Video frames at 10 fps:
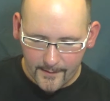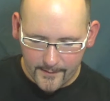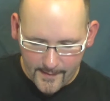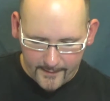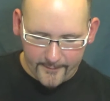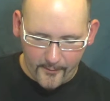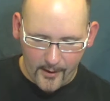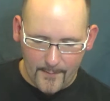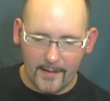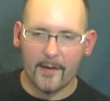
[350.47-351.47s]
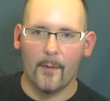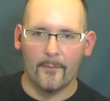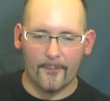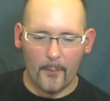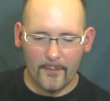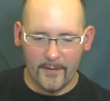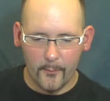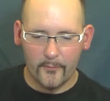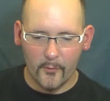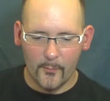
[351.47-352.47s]
Next comment comes from a
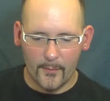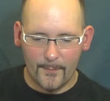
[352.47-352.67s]
YouTuber